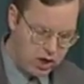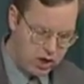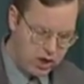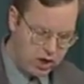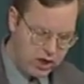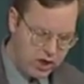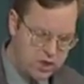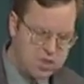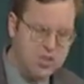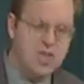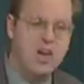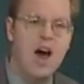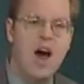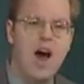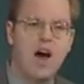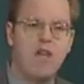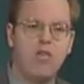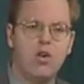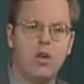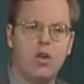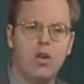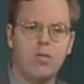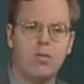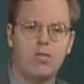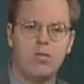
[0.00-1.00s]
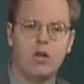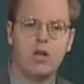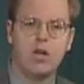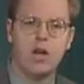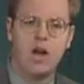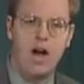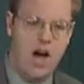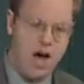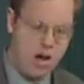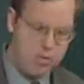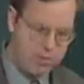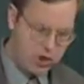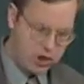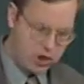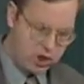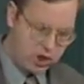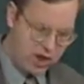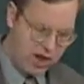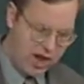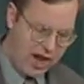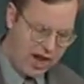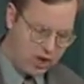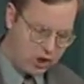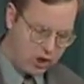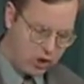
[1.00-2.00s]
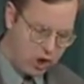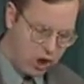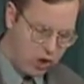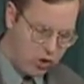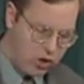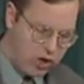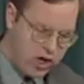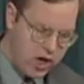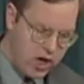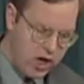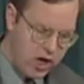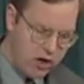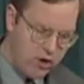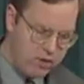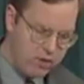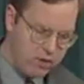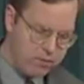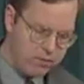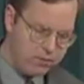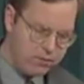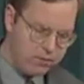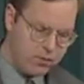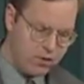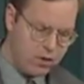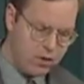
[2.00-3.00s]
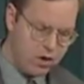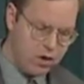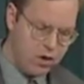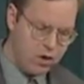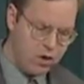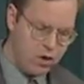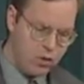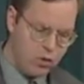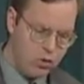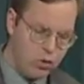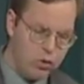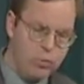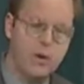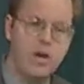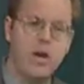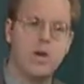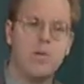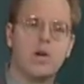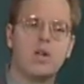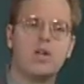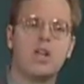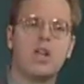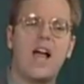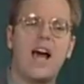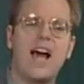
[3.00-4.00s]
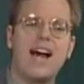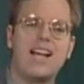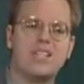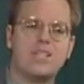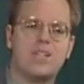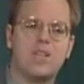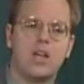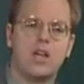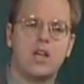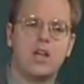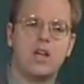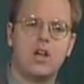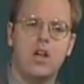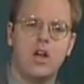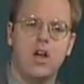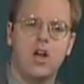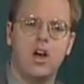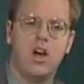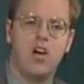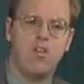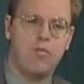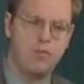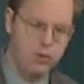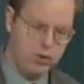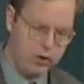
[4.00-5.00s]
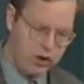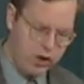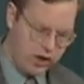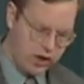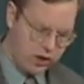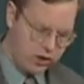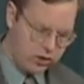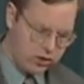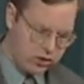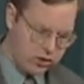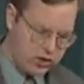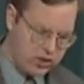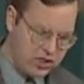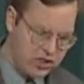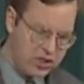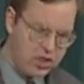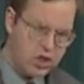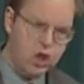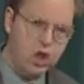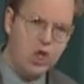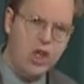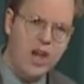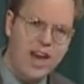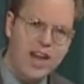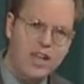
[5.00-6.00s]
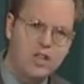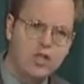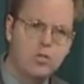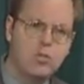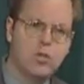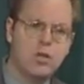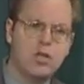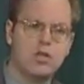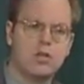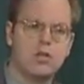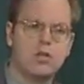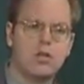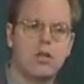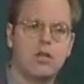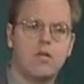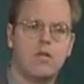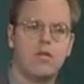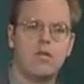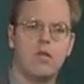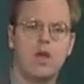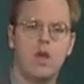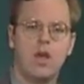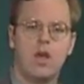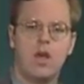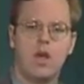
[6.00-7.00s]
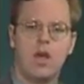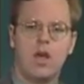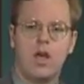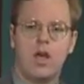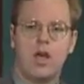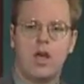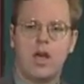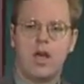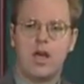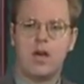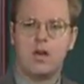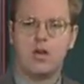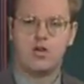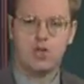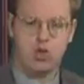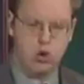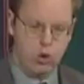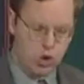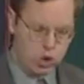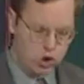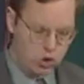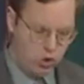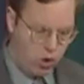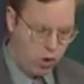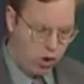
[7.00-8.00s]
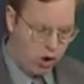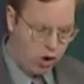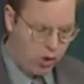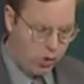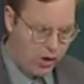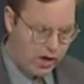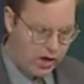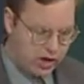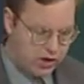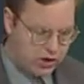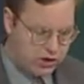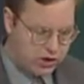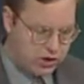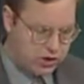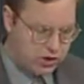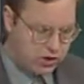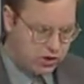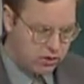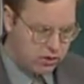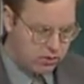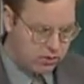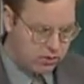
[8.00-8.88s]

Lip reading: His novel, An Homage to Catalonia, would become a classic of political disenchantment. And George Orwell's